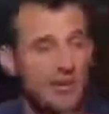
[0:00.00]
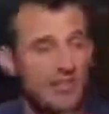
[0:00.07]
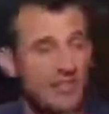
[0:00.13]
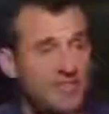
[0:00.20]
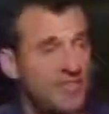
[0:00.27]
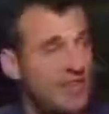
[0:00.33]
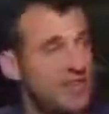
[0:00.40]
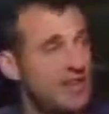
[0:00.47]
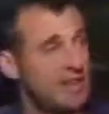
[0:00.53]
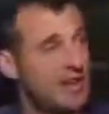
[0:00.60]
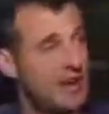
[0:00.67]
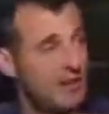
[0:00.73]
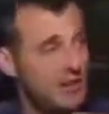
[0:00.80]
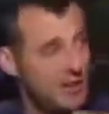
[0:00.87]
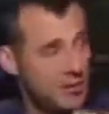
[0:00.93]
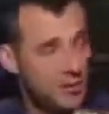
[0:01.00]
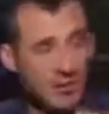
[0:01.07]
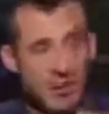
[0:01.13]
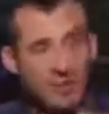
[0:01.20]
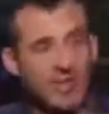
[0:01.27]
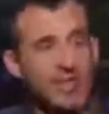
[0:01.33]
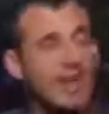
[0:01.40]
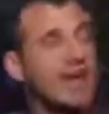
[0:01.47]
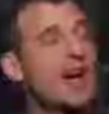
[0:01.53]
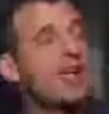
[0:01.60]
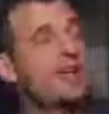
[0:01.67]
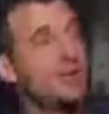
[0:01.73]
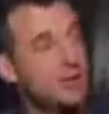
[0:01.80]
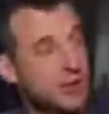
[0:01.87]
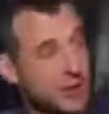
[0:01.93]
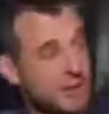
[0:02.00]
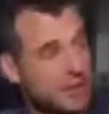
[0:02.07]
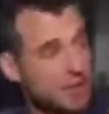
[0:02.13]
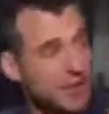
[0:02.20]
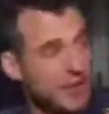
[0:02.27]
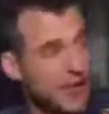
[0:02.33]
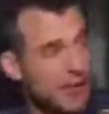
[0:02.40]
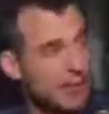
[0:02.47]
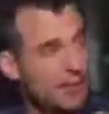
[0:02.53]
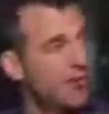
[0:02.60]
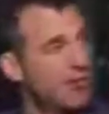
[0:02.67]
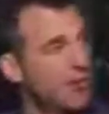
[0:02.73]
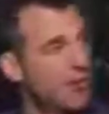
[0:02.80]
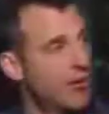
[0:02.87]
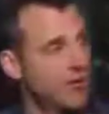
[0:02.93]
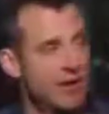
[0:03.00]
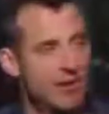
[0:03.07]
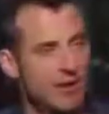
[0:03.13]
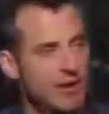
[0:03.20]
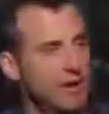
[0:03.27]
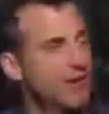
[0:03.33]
of a message there to Ty Lue. Remember, they got into it before,